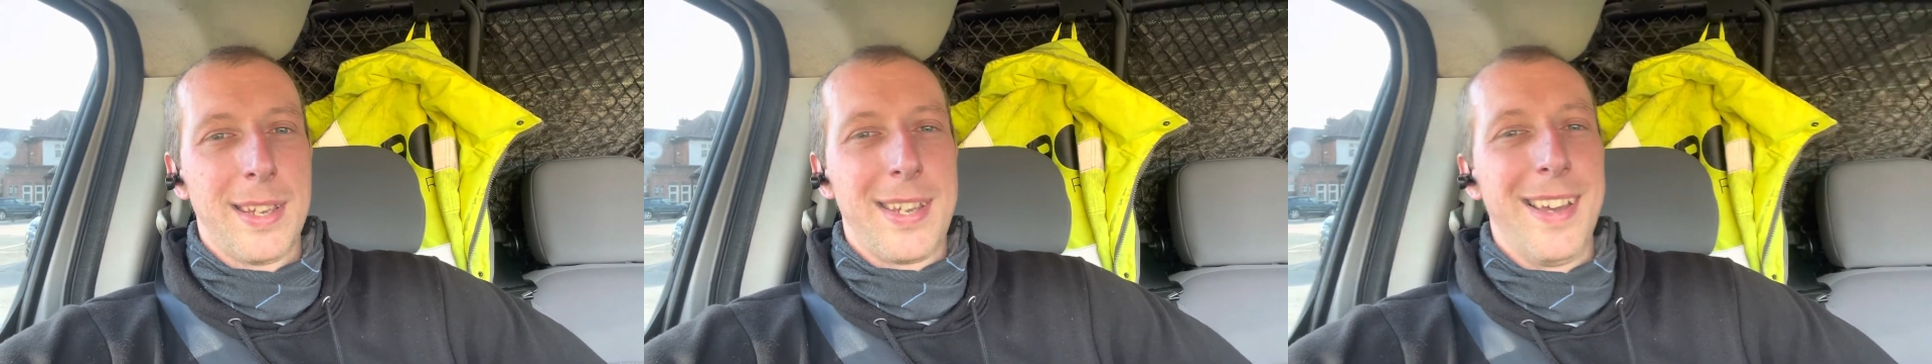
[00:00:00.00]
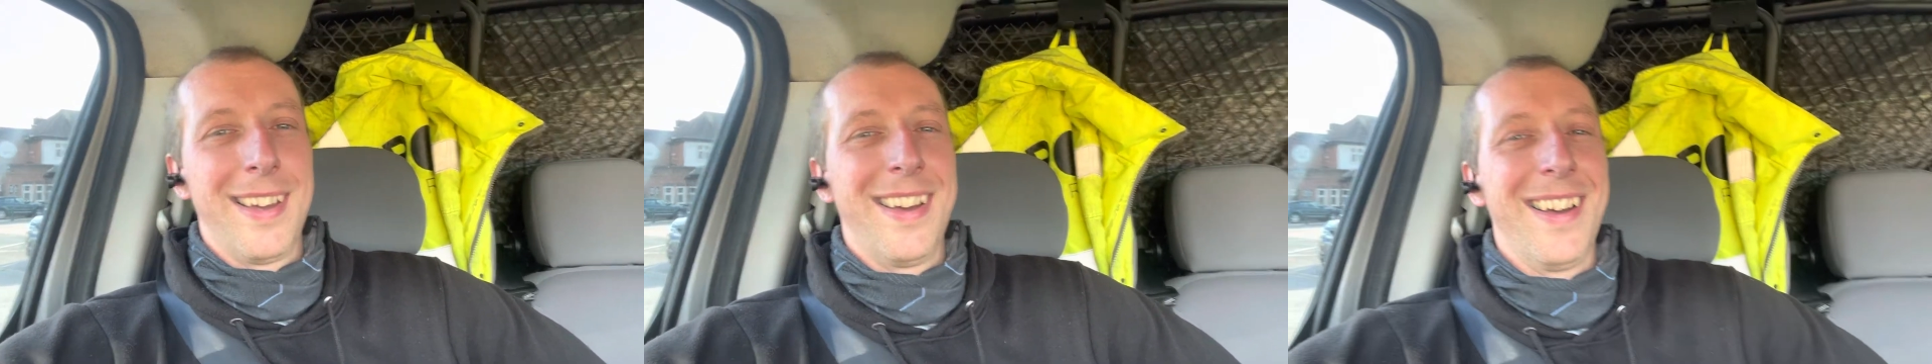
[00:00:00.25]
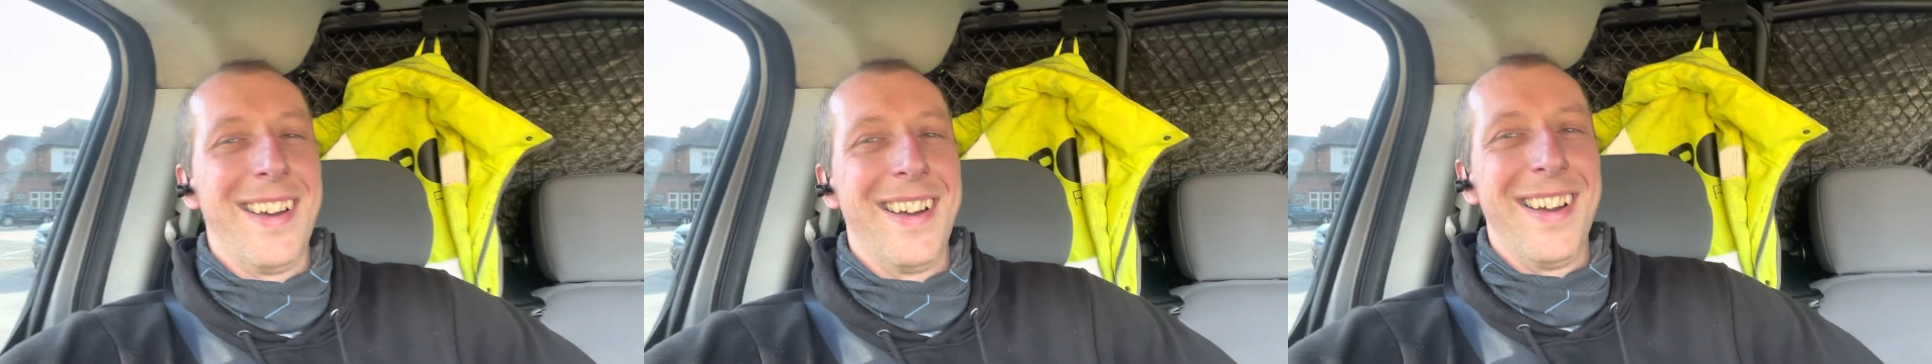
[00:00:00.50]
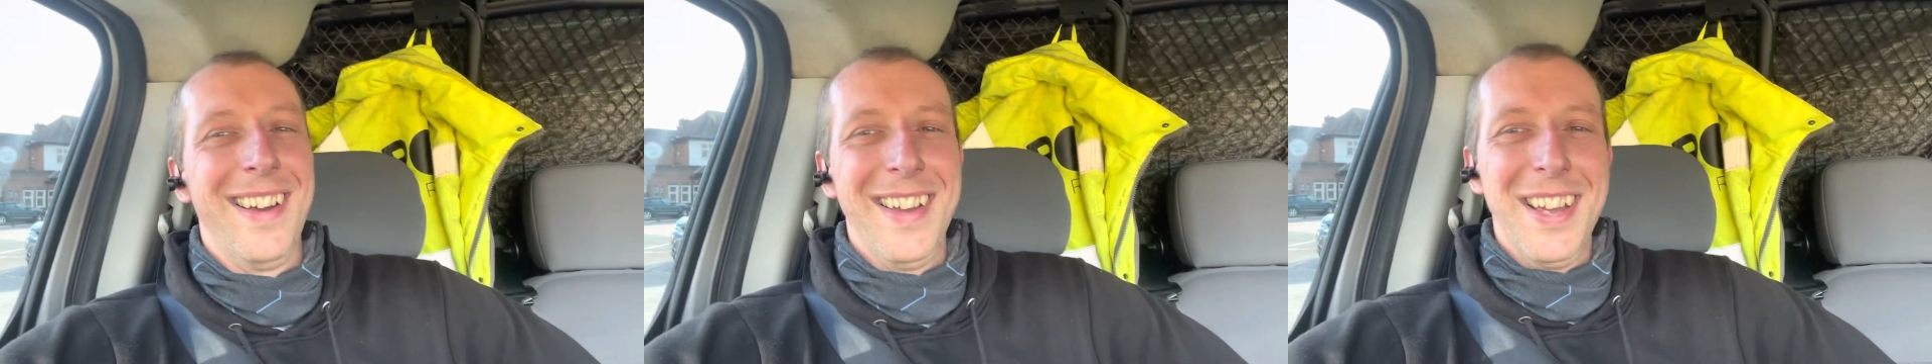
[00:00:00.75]

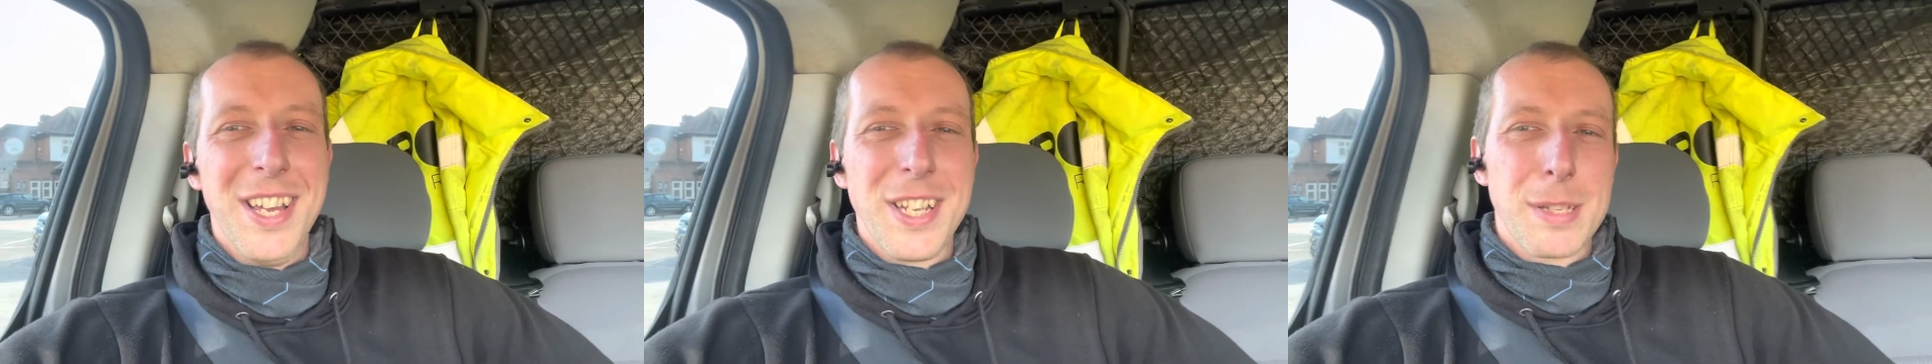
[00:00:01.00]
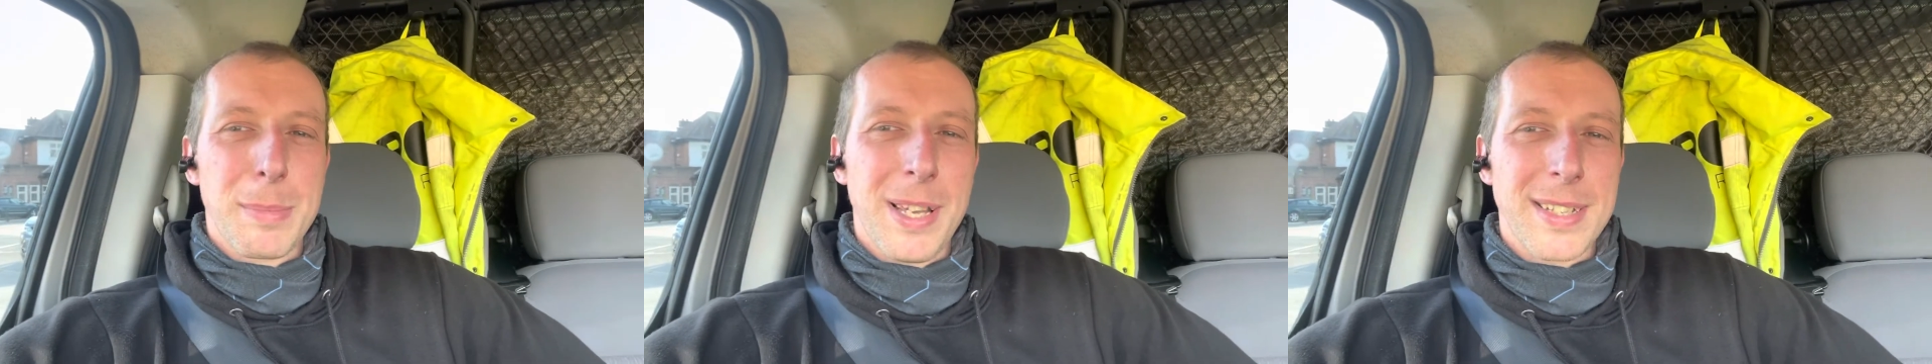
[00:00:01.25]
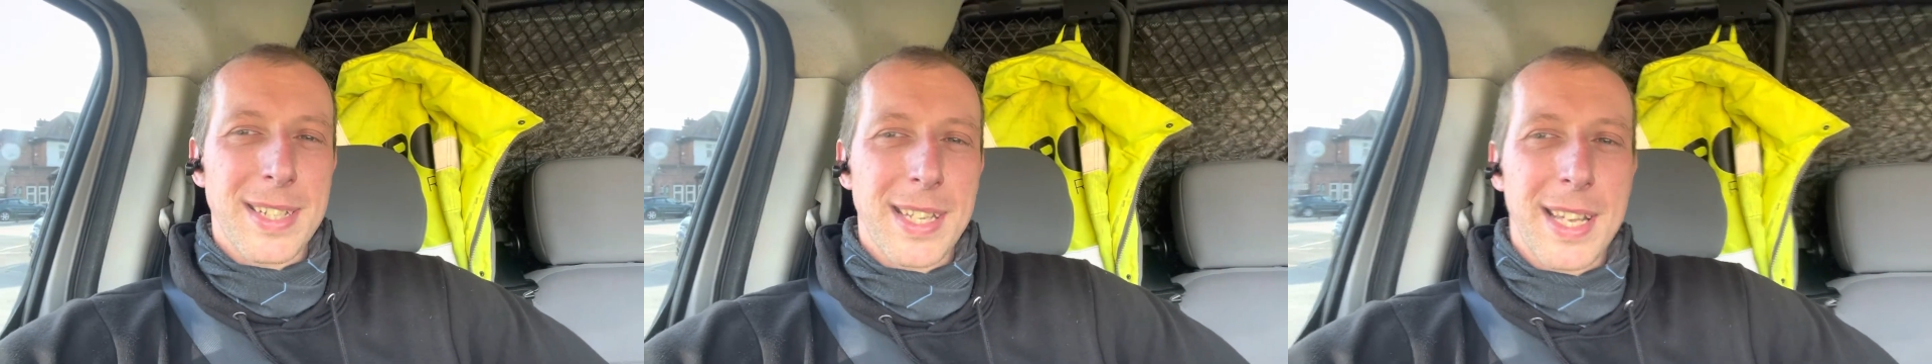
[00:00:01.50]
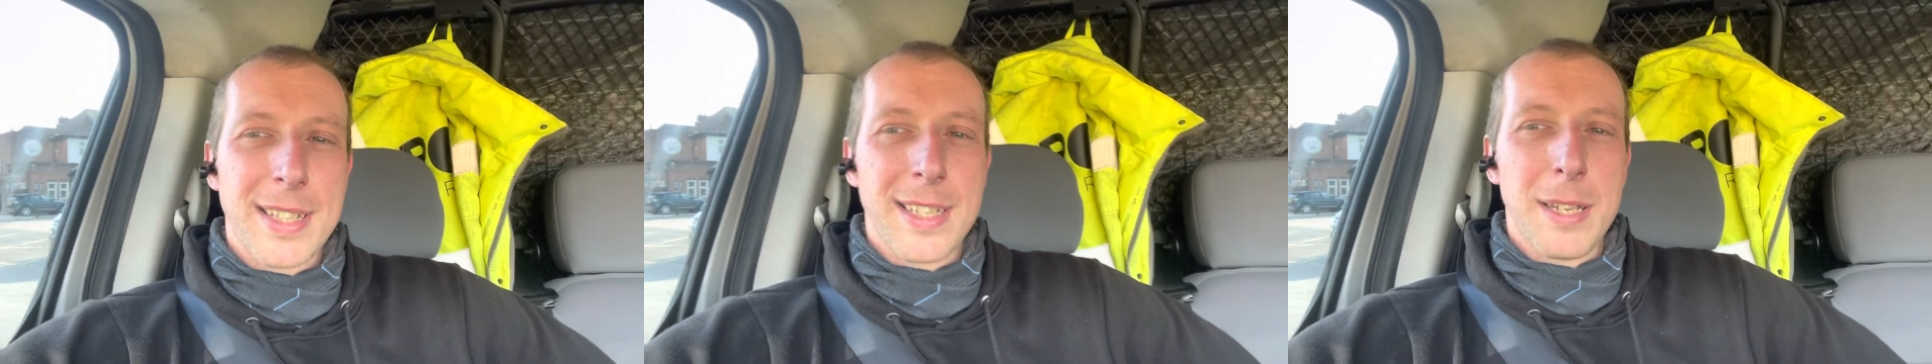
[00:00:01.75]
to be able to
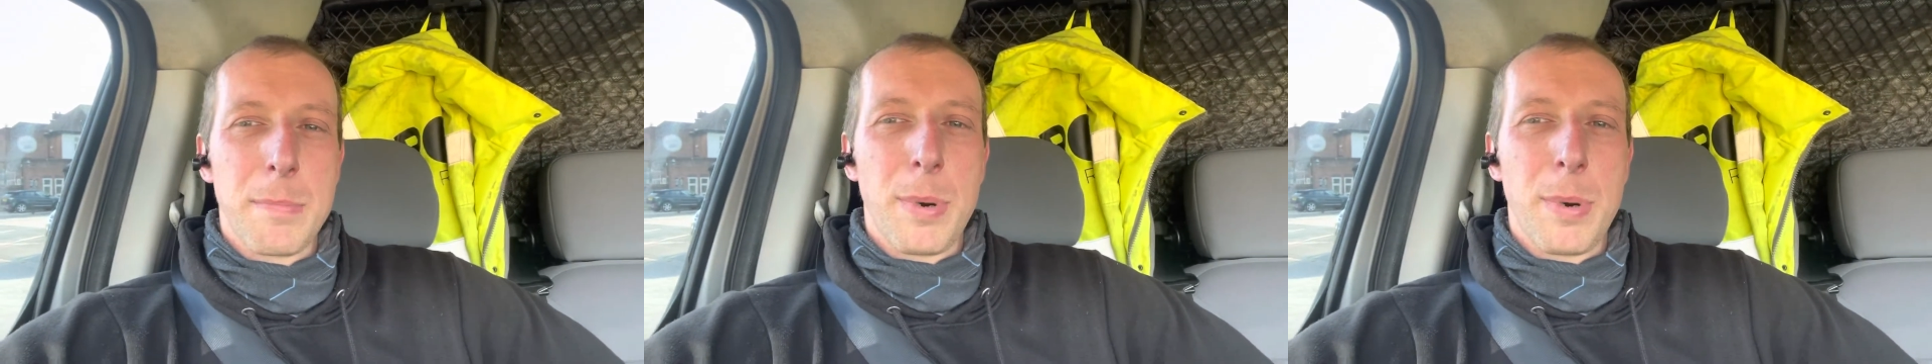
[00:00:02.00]
get it.